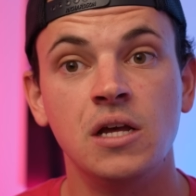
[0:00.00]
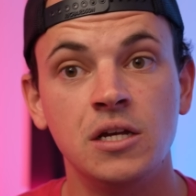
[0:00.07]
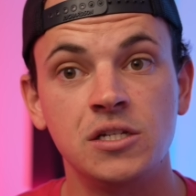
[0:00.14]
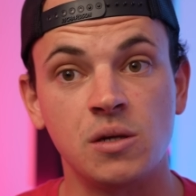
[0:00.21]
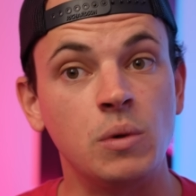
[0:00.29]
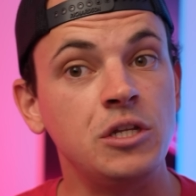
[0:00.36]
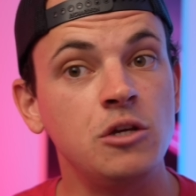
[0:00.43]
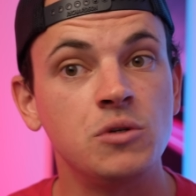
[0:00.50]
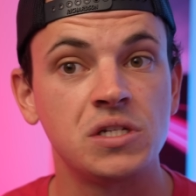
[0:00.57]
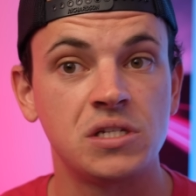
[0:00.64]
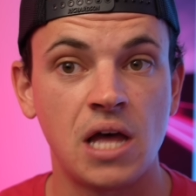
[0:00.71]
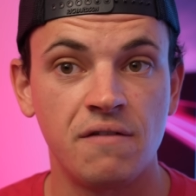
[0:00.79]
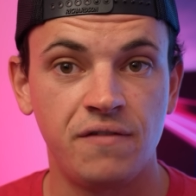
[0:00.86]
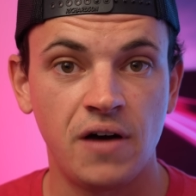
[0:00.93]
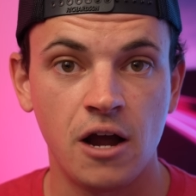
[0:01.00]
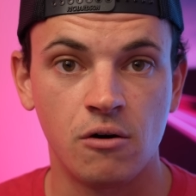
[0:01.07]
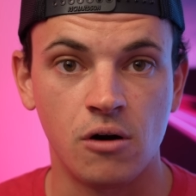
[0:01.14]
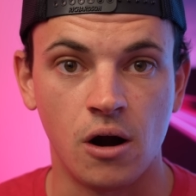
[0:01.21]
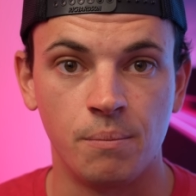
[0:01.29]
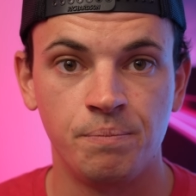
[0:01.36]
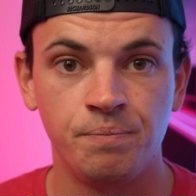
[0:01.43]
Someone uses that
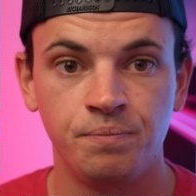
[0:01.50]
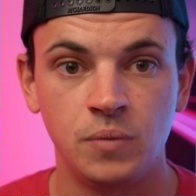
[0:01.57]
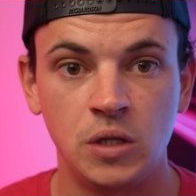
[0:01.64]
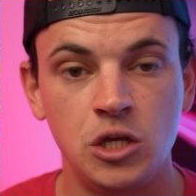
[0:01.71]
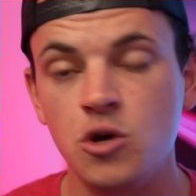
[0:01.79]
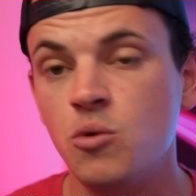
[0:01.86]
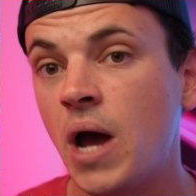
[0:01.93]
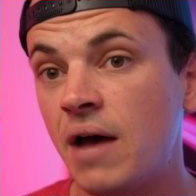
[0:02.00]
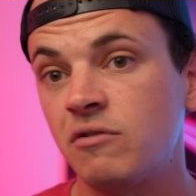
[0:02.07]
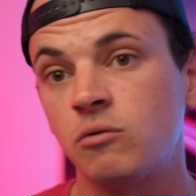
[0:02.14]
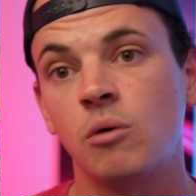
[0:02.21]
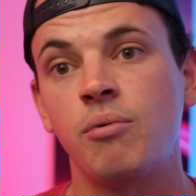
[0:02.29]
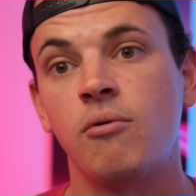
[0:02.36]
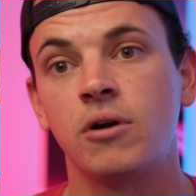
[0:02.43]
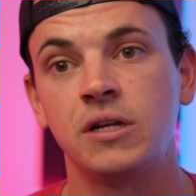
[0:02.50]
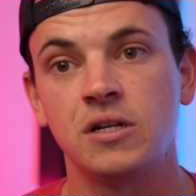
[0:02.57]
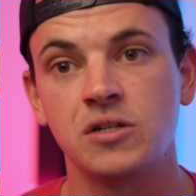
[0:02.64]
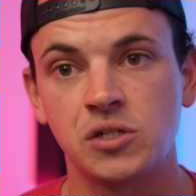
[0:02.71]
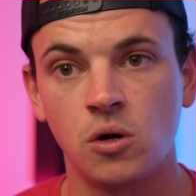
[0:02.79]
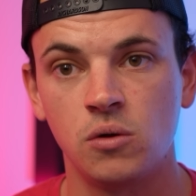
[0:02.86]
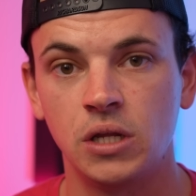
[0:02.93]
firearm. You haven't reported
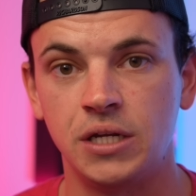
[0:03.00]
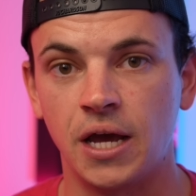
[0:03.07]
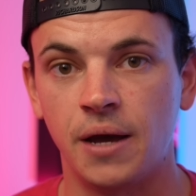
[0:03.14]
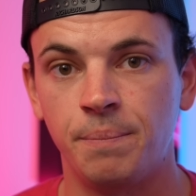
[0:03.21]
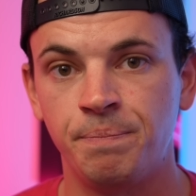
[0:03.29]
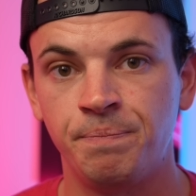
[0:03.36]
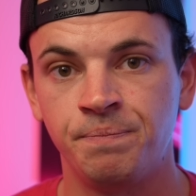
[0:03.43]
it stolen yet.